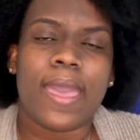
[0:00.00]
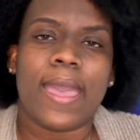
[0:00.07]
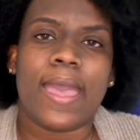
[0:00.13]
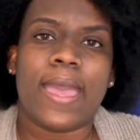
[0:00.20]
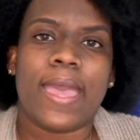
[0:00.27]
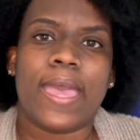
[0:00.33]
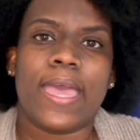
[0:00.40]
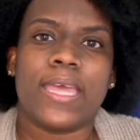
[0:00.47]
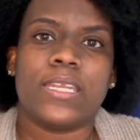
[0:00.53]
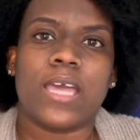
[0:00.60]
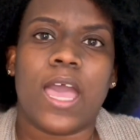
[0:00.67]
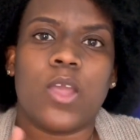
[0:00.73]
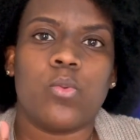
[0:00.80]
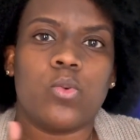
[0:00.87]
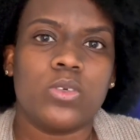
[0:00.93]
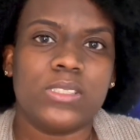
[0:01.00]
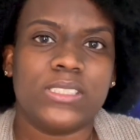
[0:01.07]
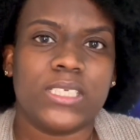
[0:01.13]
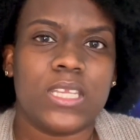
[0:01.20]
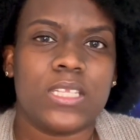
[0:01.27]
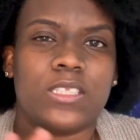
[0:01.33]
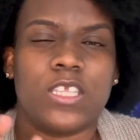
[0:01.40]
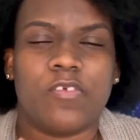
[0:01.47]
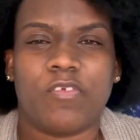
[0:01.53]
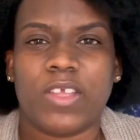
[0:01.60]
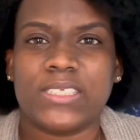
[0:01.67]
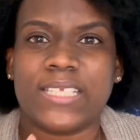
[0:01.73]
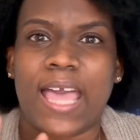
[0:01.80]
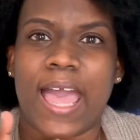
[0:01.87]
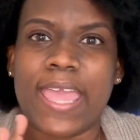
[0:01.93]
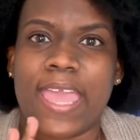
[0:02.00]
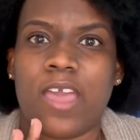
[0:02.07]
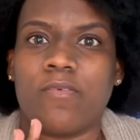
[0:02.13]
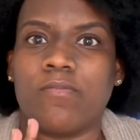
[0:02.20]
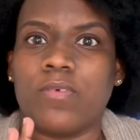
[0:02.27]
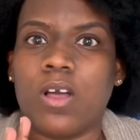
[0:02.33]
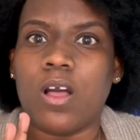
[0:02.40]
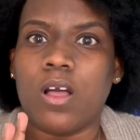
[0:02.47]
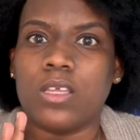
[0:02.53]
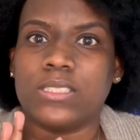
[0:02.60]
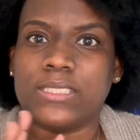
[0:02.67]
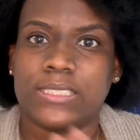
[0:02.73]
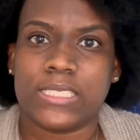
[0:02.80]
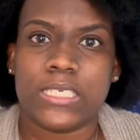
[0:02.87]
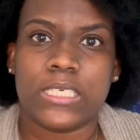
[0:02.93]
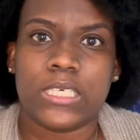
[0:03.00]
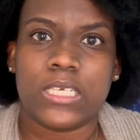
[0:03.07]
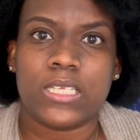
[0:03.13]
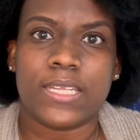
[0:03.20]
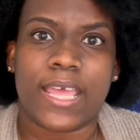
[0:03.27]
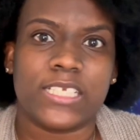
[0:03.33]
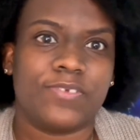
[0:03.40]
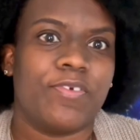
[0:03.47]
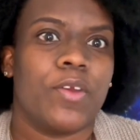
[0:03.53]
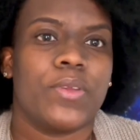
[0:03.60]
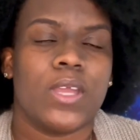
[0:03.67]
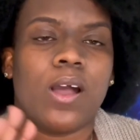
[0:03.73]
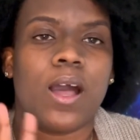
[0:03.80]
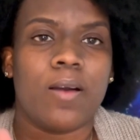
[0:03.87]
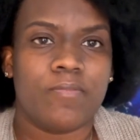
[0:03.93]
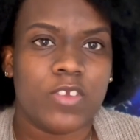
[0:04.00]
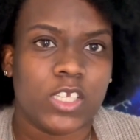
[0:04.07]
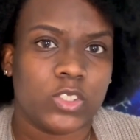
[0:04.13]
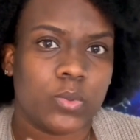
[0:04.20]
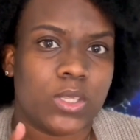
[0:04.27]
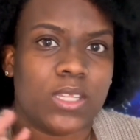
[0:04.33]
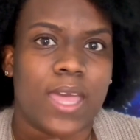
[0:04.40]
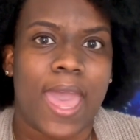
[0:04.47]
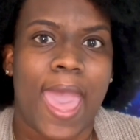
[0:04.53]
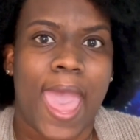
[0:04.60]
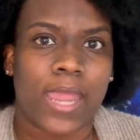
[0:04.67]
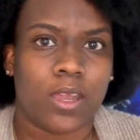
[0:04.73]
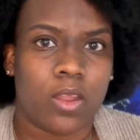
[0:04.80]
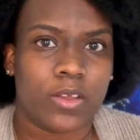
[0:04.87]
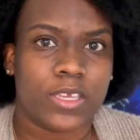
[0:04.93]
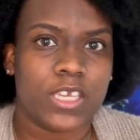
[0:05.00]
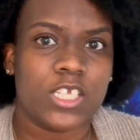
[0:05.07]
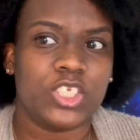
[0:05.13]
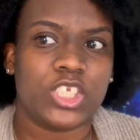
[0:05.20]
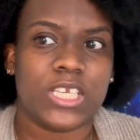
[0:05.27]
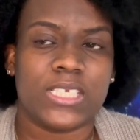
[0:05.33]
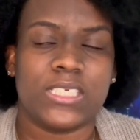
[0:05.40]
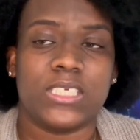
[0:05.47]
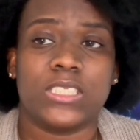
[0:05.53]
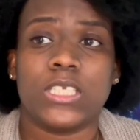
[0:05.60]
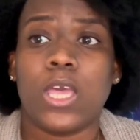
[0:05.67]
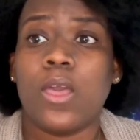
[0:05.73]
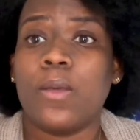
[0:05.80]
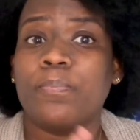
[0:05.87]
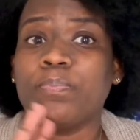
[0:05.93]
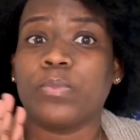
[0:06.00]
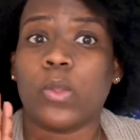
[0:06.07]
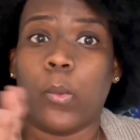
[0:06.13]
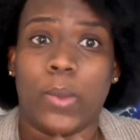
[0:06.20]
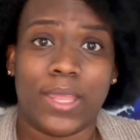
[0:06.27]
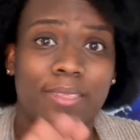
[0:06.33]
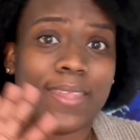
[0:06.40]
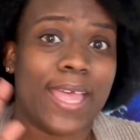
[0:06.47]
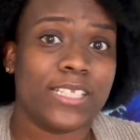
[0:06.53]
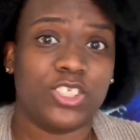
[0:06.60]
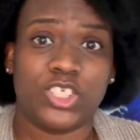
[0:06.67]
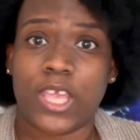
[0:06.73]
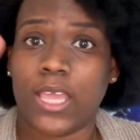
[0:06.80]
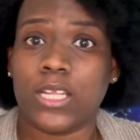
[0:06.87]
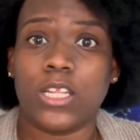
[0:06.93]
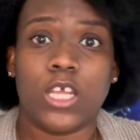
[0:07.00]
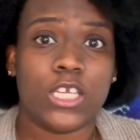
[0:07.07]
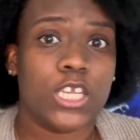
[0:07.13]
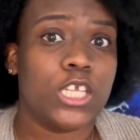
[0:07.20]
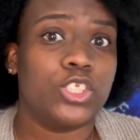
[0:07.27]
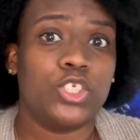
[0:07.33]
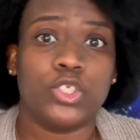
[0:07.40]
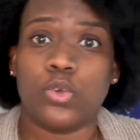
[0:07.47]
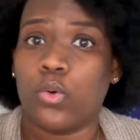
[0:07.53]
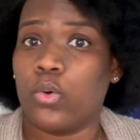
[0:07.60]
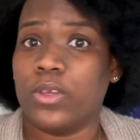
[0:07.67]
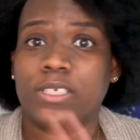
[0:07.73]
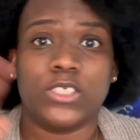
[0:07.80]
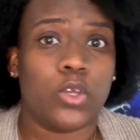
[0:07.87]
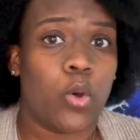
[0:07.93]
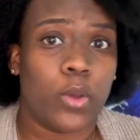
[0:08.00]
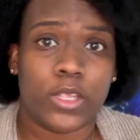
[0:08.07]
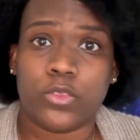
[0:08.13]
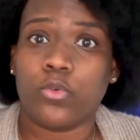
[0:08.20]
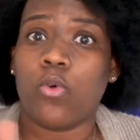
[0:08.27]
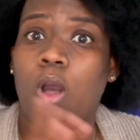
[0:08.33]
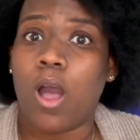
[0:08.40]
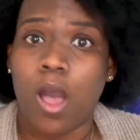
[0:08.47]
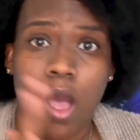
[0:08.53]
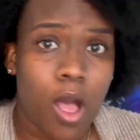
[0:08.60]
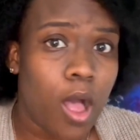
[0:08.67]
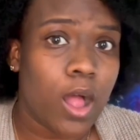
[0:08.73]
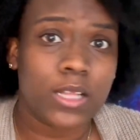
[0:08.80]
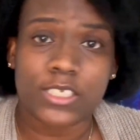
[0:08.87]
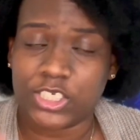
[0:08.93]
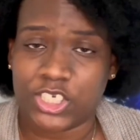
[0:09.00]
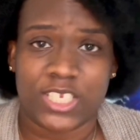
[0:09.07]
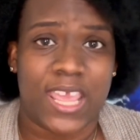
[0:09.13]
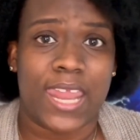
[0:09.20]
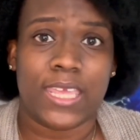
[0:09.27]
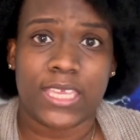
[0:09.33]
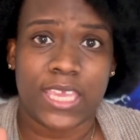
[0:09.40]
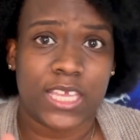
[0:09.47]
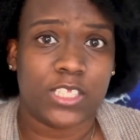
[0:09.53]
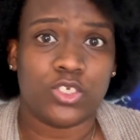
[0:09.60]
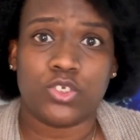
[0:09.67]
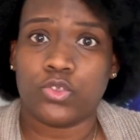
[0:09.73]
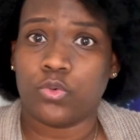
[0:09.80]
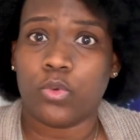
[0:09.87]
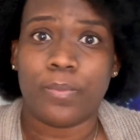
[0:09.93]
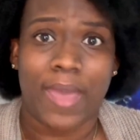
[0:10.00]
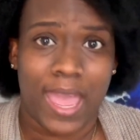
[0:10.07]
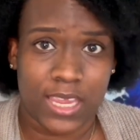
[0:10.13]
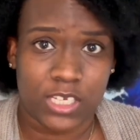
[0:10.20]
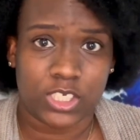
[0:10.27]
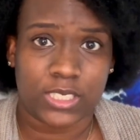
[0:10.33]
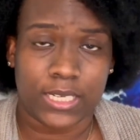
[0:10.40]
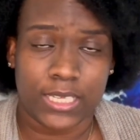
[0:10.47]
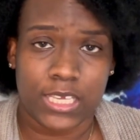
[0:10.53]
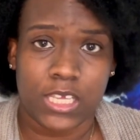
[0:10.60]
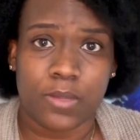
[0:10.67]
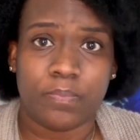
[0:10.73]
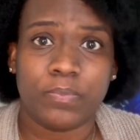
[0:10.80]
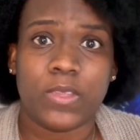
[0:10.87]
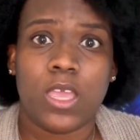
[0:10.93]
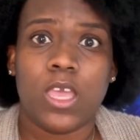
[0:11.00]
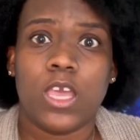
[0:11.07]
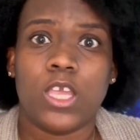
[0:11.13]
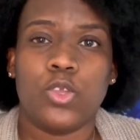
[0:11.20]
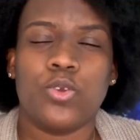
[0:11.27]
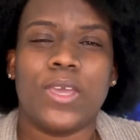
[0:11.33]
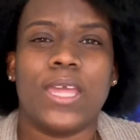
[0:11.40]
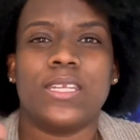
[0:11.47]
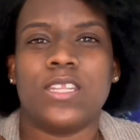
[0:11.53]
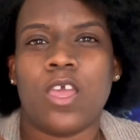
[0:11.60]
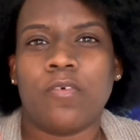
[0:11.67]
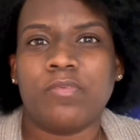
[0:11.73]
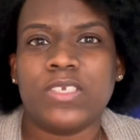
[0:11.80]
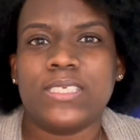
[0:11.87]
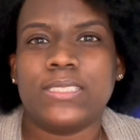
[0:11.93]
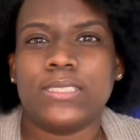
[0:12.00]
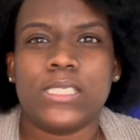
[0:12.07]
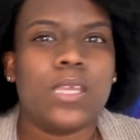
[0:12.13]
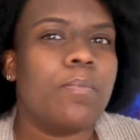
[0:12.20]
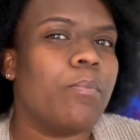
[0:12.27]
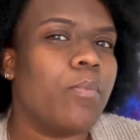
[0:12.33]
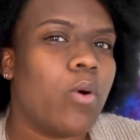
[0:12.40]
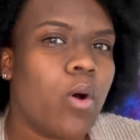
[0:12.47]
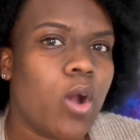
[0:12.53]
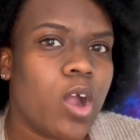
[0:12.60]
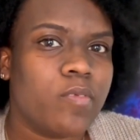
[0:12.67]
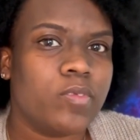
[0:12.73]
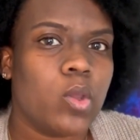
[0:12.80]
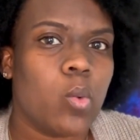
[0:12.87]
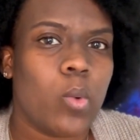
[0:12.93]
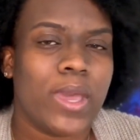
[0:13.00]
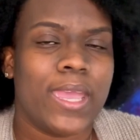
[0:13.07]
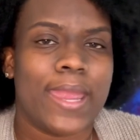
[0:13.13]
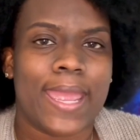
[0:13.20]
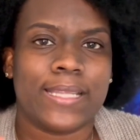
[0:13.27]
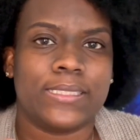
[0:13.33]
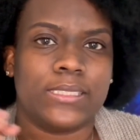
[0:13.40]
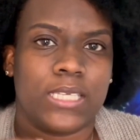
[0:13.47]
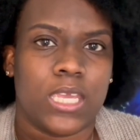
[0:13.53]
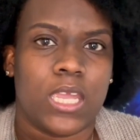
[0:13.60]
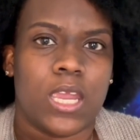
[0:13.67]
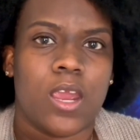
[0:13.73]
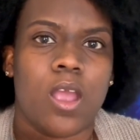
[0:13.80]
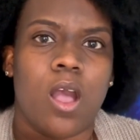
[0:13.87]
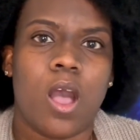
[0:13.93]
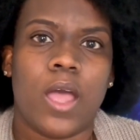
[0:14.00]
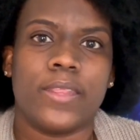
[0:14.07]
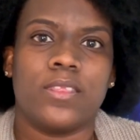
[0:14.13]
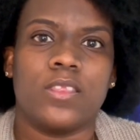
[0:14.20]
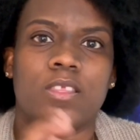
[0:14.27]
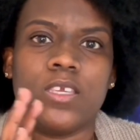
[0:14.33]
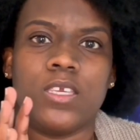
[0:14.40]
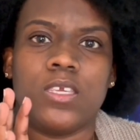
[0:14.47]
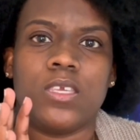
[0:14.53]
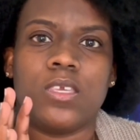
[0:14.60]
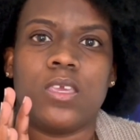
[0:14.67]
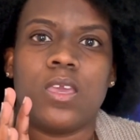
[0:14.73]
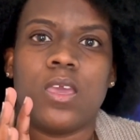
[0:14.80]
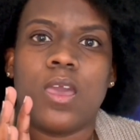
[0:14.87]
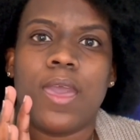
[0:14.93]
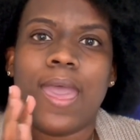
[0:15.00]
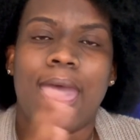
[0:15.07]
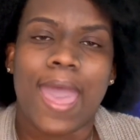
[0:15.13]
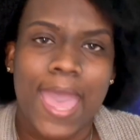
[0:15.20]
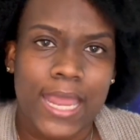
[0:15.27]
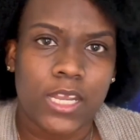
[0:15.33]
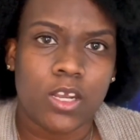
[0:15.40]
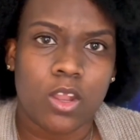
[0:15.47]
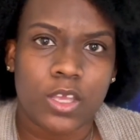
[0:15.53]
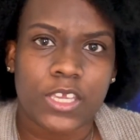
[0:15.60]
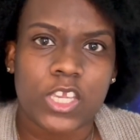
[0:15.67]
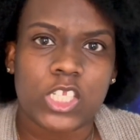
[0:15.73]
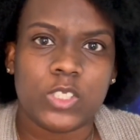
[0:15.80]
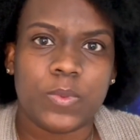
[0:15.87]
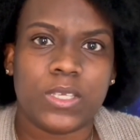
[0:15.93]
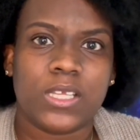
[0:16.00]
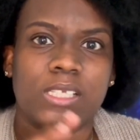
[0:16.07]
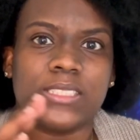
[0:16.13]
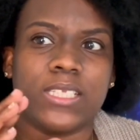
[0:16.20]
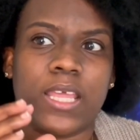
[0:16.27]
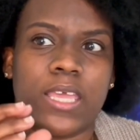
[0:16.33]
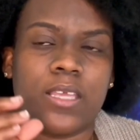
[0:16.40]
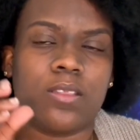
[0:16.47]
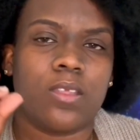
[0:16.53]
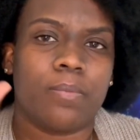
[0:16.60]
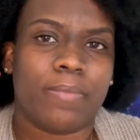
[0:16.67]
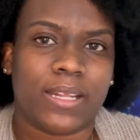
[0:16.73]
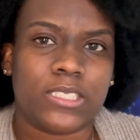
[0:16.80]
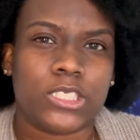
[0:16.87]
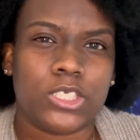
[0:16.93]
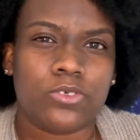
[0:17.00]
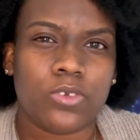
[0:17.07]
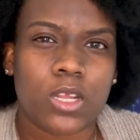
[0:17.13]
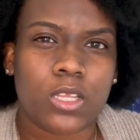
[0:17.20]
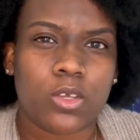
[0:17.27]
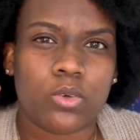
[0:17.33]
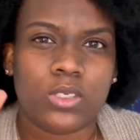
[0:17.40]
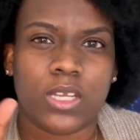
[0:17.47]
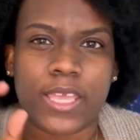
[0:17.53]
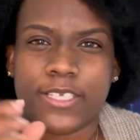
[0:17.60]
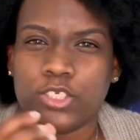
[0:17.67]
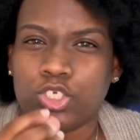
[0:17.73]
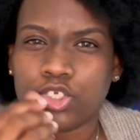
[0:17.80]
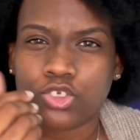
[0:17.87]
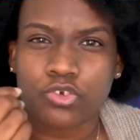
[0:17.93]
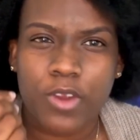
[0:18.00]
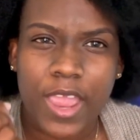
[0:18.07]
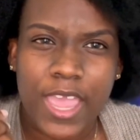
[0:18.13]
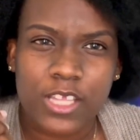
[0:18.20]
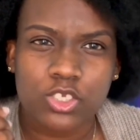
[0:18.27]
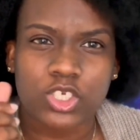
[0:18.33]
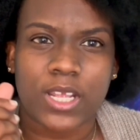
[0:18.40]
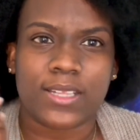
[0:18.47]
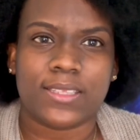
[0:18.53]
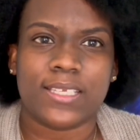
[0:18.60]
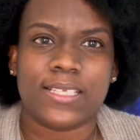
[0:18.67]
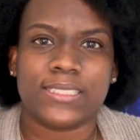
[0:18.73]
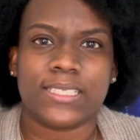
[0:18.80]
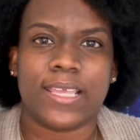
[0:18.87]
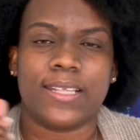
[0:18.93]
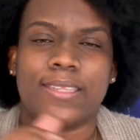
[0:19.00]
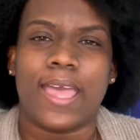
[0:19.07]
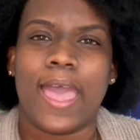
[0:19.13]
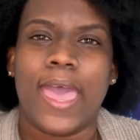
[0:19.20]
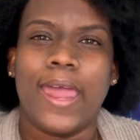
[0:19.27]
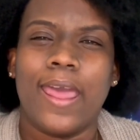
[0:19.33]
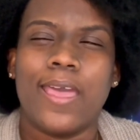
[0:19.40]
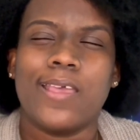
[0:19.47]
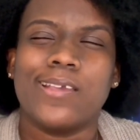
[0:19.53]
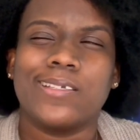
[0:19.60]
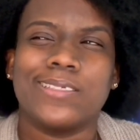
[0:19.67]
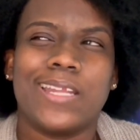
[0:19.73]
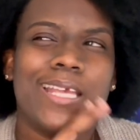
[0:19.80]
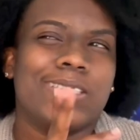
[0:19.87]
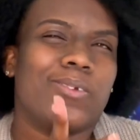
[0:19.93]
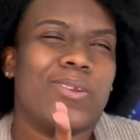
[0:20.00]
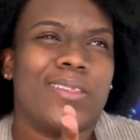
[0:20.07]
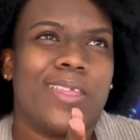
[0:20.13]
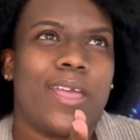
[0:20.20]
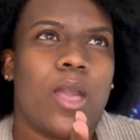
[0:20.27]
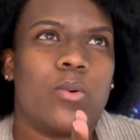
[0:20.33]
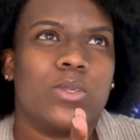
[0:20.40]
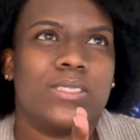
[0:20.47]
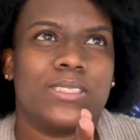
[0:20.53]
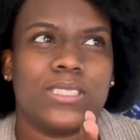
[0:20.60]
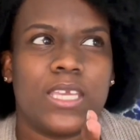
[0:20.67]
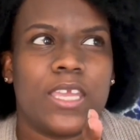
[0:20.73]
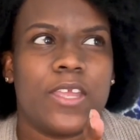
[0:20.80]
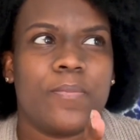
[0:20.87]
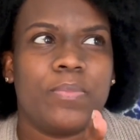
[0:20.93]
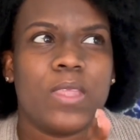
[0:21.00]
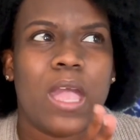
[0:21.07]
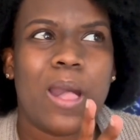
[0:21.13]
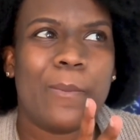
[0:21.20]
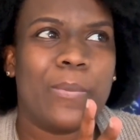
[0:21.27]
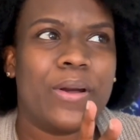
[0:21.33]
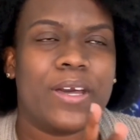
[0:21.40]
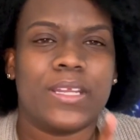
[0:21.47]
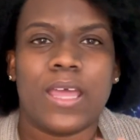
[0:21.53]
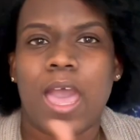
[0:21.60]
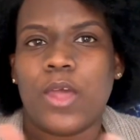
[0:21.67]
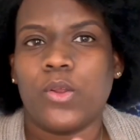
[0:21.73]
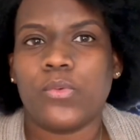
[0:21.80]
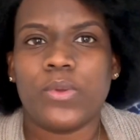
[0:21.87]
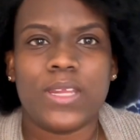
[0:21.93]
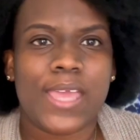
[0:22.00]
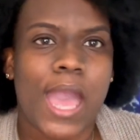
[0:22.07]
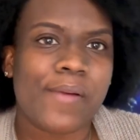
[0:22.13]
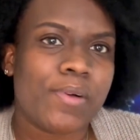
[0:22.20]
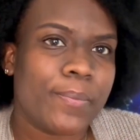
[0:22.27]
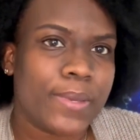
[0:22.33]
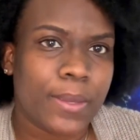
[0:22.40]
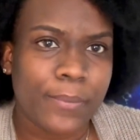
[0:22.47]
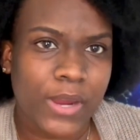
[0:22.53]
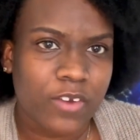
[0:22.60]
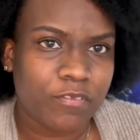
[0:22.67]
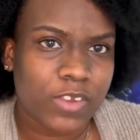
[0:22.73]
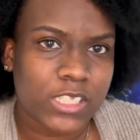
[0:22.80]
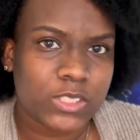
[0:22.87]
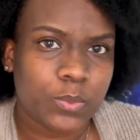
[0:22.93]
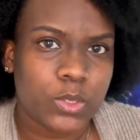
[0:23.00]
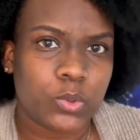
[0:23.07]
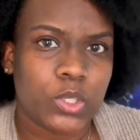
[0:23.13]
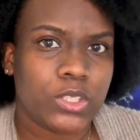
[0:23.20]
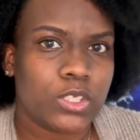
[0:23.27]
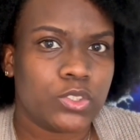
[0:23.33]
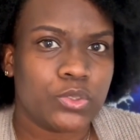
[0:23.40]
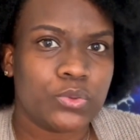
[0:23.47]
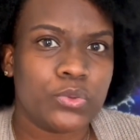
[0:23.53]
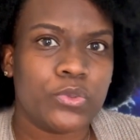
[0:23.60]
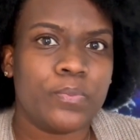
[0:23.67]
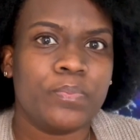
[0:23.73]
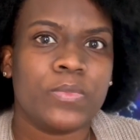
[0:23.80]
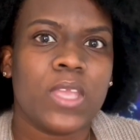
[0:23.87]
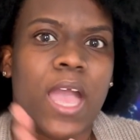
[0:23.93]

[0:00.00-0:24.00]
And I would say the difference that I have seen that's very obvious with the hard luggage is when that checked luggage, you know, is going through all the shenanigans through baggage claim, you can definitely see more of the wear and tear on the hard luggage because like the material could like stretch and things like that. So that's the only thing I would say, but I don't really have a big preference between the two.